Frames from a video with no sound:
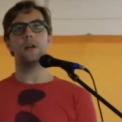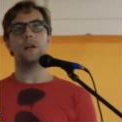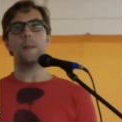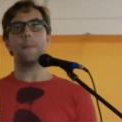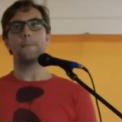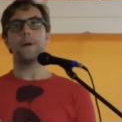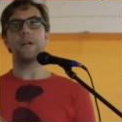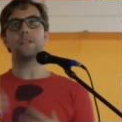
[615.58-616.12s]

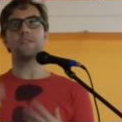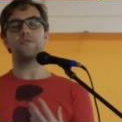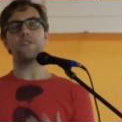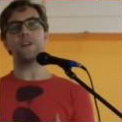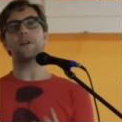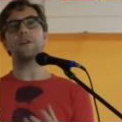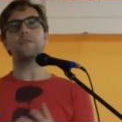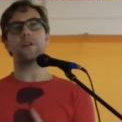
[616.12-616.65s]
but it's
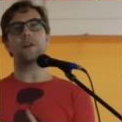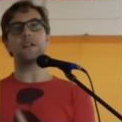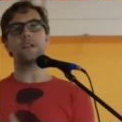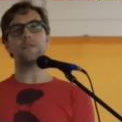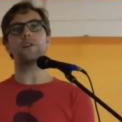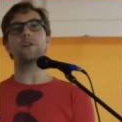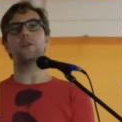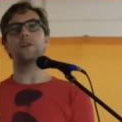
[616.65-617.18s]
very very
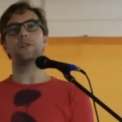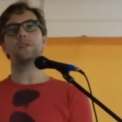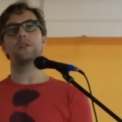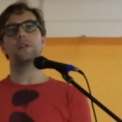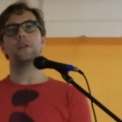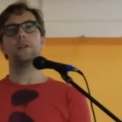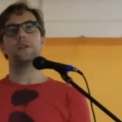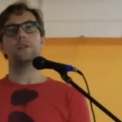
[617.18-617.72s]
difficult
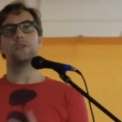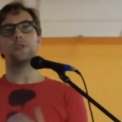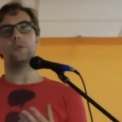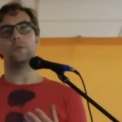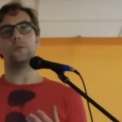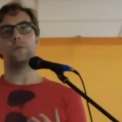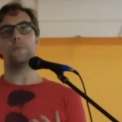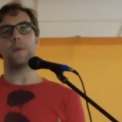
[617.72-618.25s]

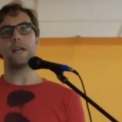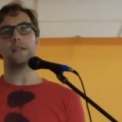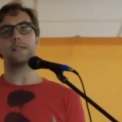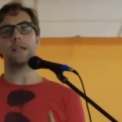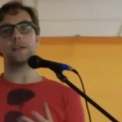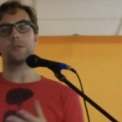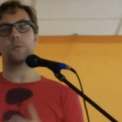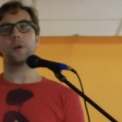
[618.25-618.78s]
to make
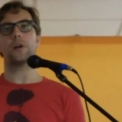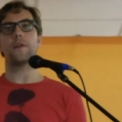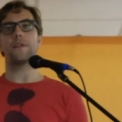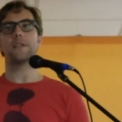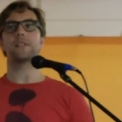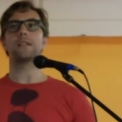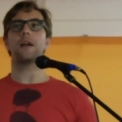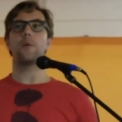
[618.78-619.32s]
Tails work on
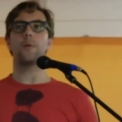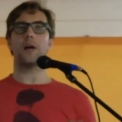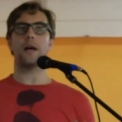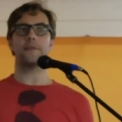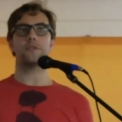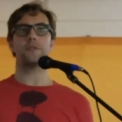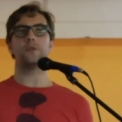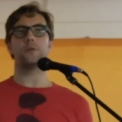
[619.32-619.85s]
this. And now we'll have
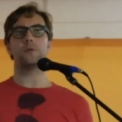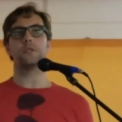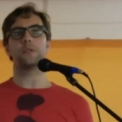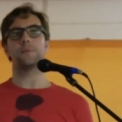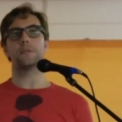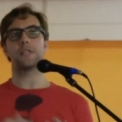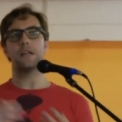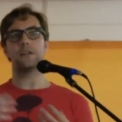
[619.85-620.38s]
to do
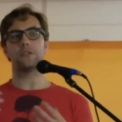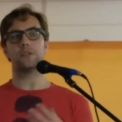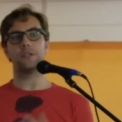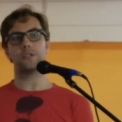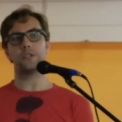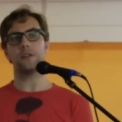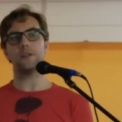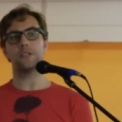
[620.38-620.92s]
substantial
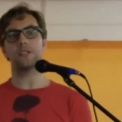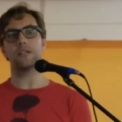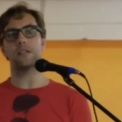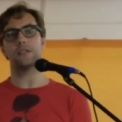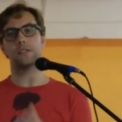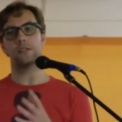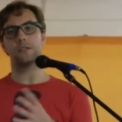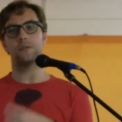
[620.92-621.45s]
engineering
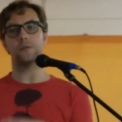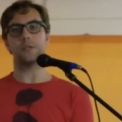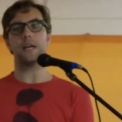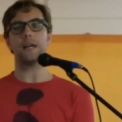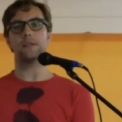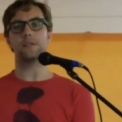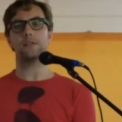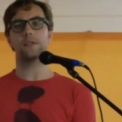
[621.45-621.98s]
changes to
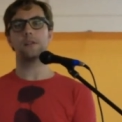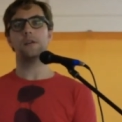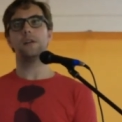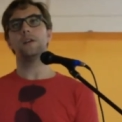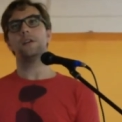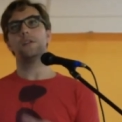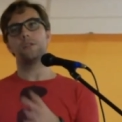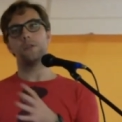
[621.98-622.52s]
Tails
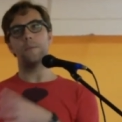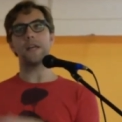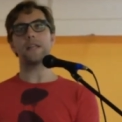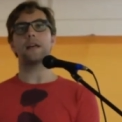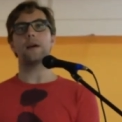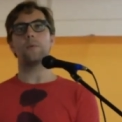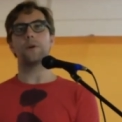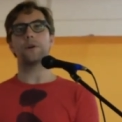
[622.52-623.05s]
to make
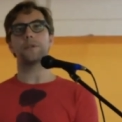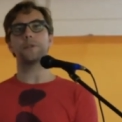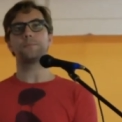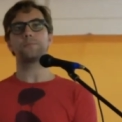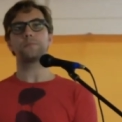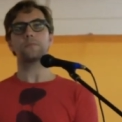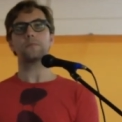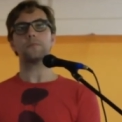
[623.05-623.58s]
that work.
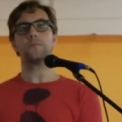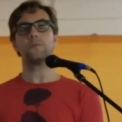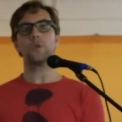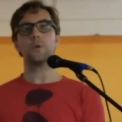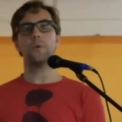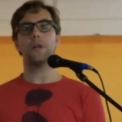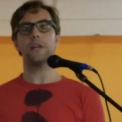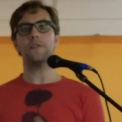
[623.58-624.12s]

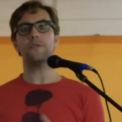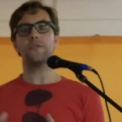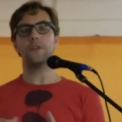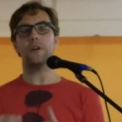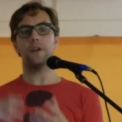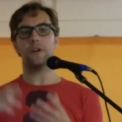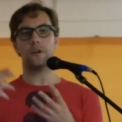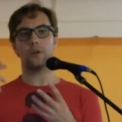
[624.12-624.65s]
Well, if
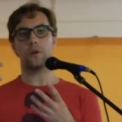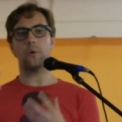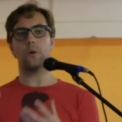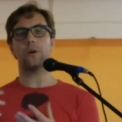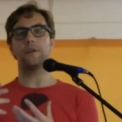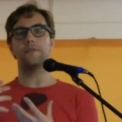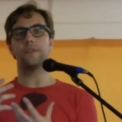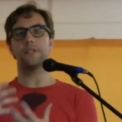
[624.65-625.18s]
the
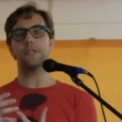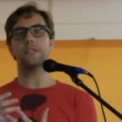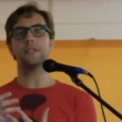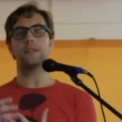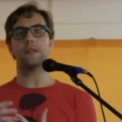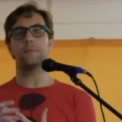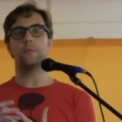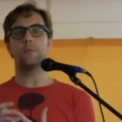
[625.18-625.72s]
core of the
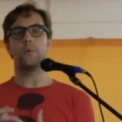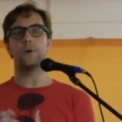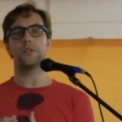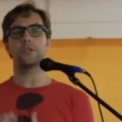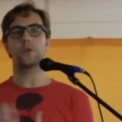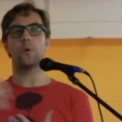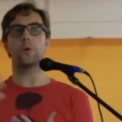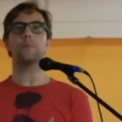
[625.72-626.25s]
system was
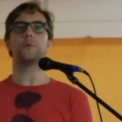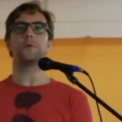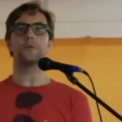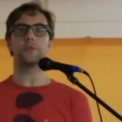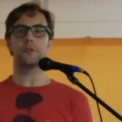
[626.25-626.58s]
coreboot